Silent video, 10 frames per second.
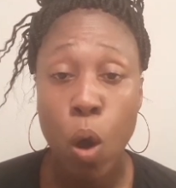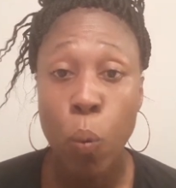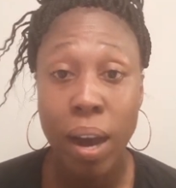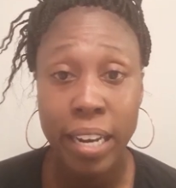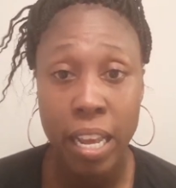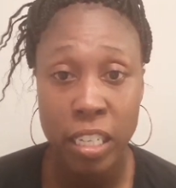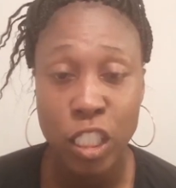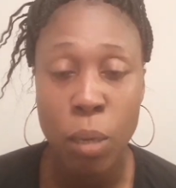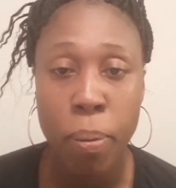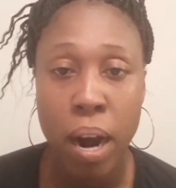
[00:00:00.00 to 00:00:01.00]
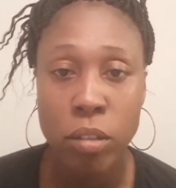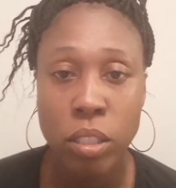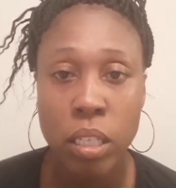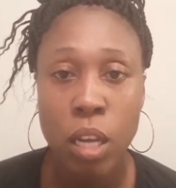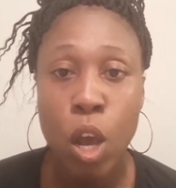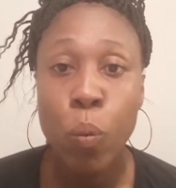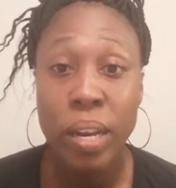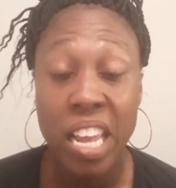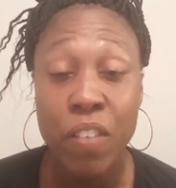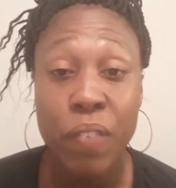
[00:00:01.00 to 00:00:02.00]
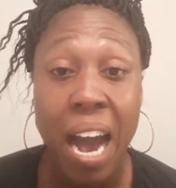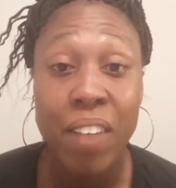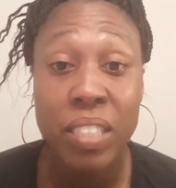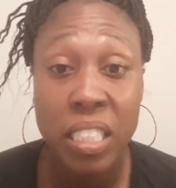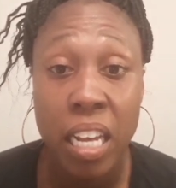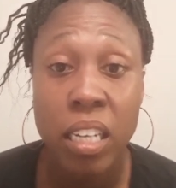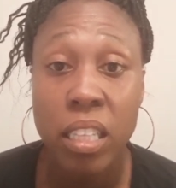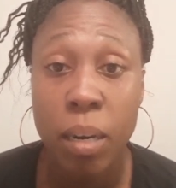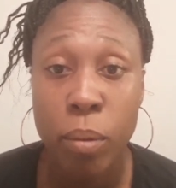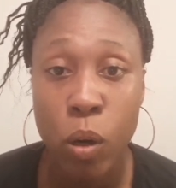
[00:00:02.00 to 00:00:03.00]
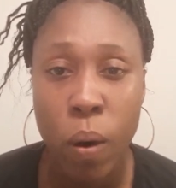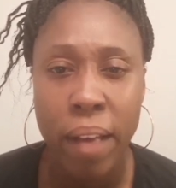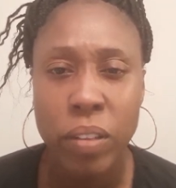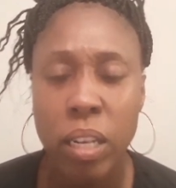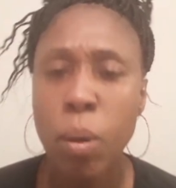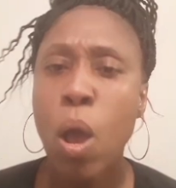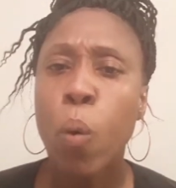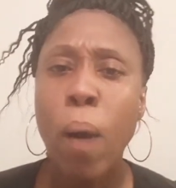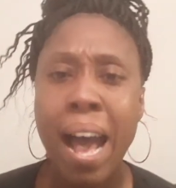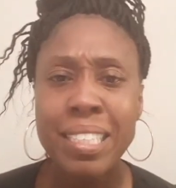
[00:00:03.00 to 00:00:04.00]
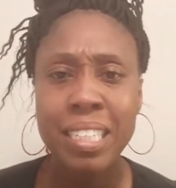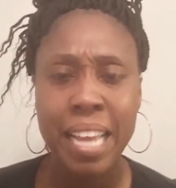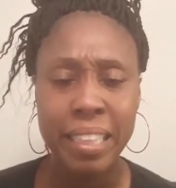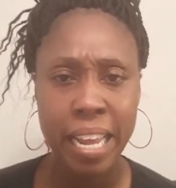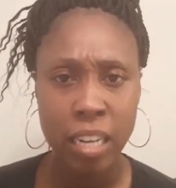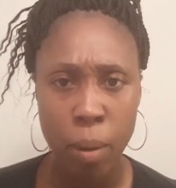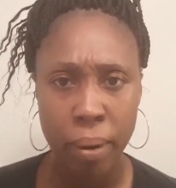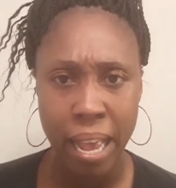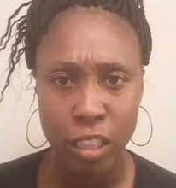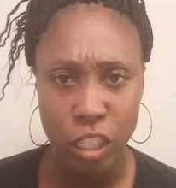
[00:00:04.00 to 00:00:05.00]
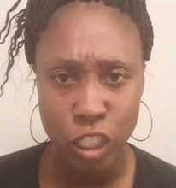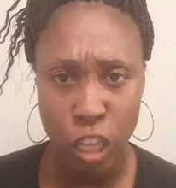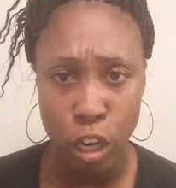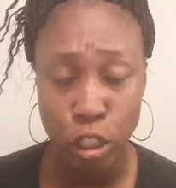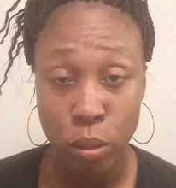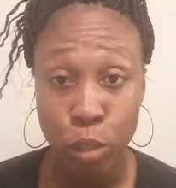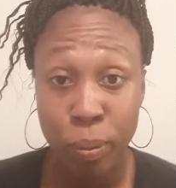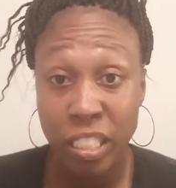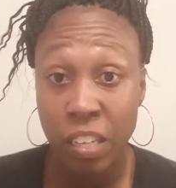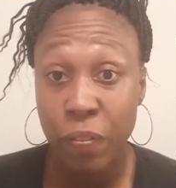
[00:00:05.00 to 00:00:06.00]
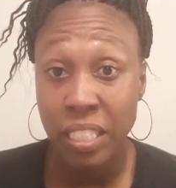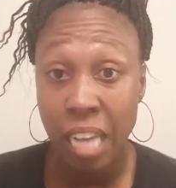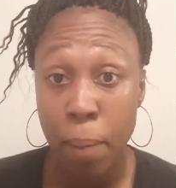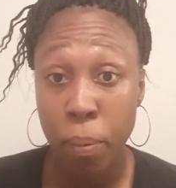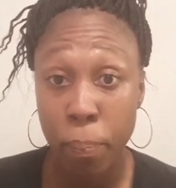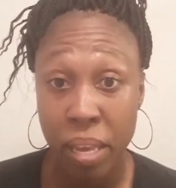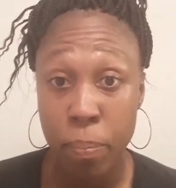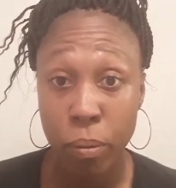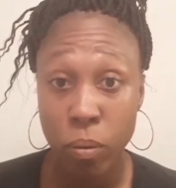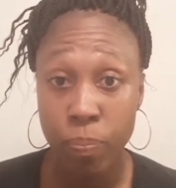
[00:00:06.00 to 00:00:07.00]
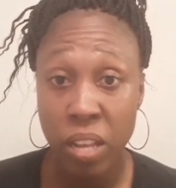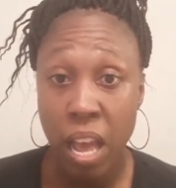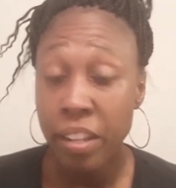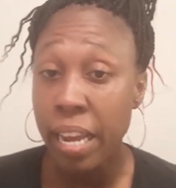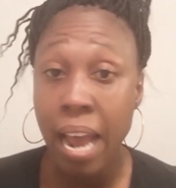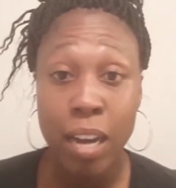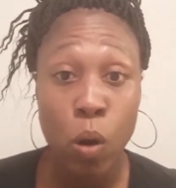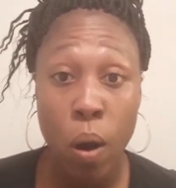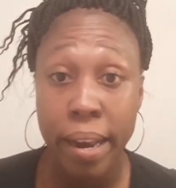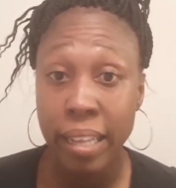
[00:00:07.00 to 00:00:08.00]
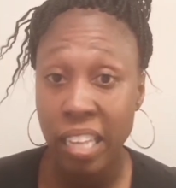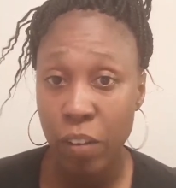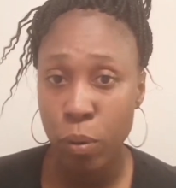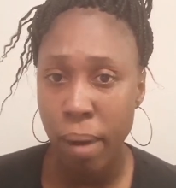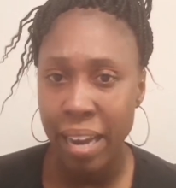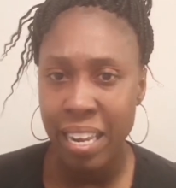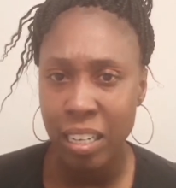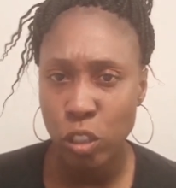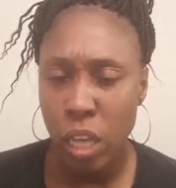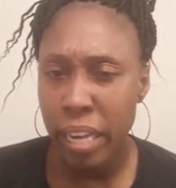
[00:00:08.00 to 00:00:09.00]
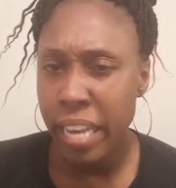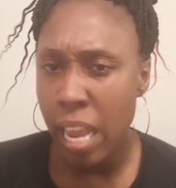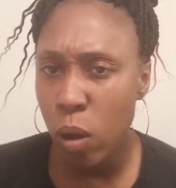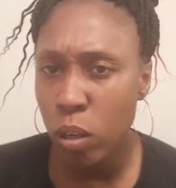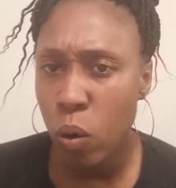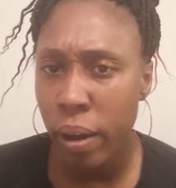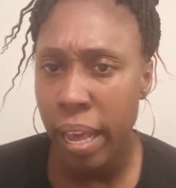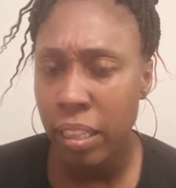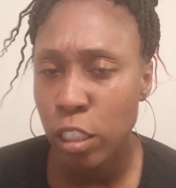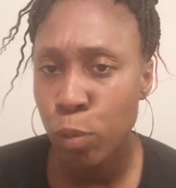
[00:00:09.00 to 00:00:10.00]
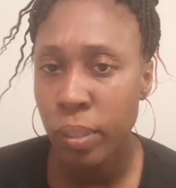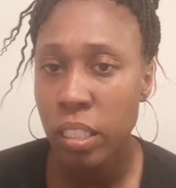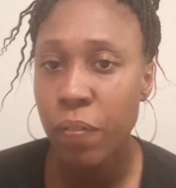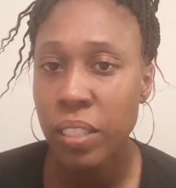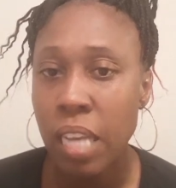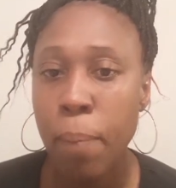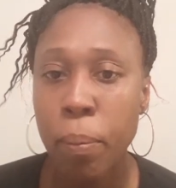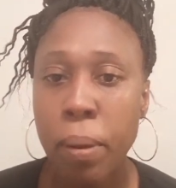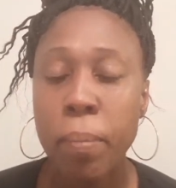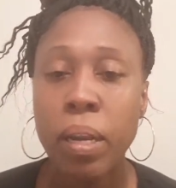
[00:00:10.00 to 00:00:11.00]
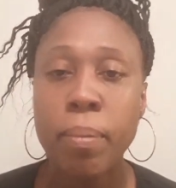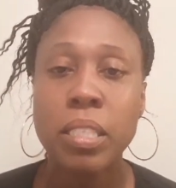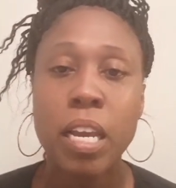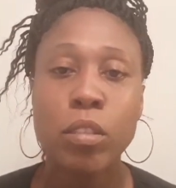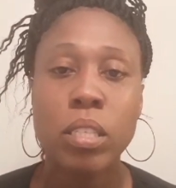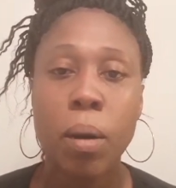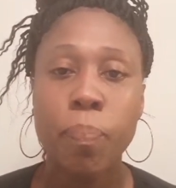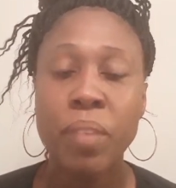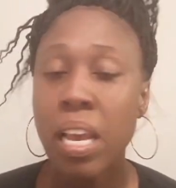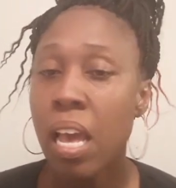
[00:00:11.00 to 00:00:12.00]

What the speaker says: one innocent person, we need 5 or 10 of them to go after them. Why is it that they coming after a certain specific type of people? They're not going after everybody else. They only going after a specific type of people. Let me tell you something.